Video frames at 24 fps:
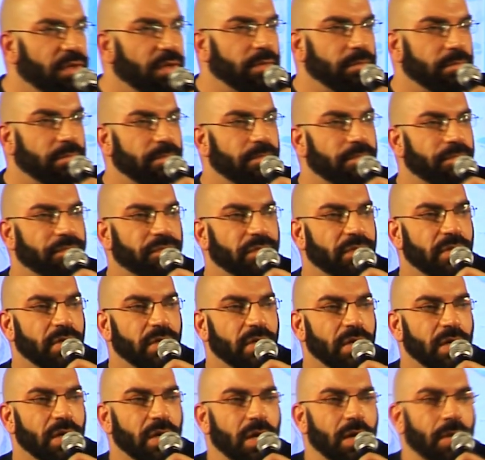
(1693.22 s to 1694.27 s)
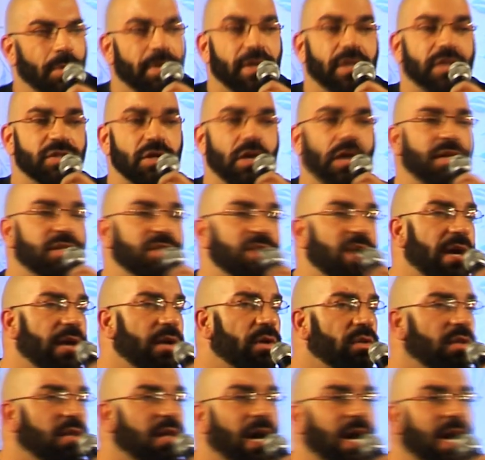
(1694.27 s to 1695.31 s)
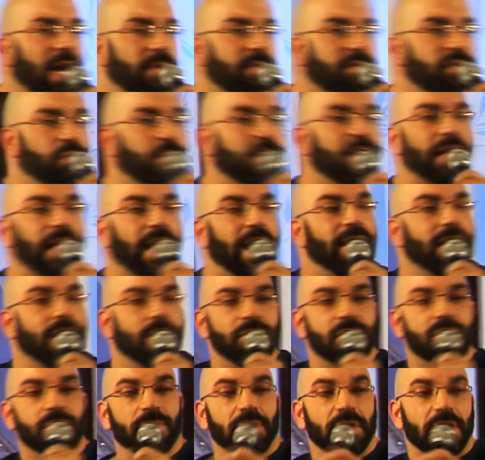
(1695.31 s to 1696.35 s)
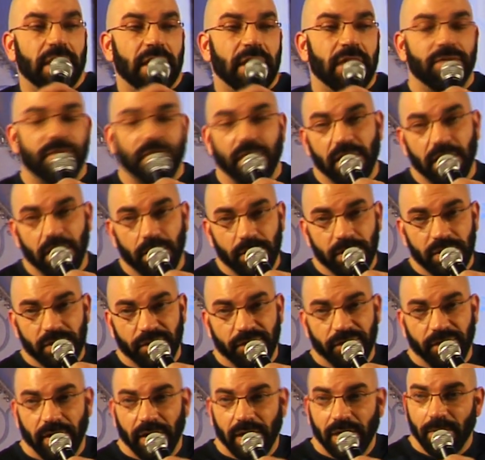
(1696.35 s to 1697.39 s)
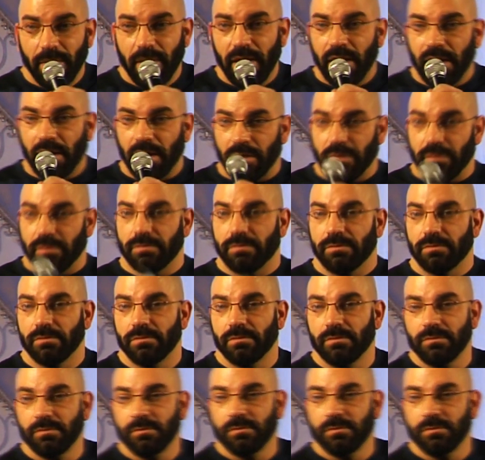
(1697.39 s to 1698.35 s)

with him. Because our entire lives, we led him to believe that he was a funny man.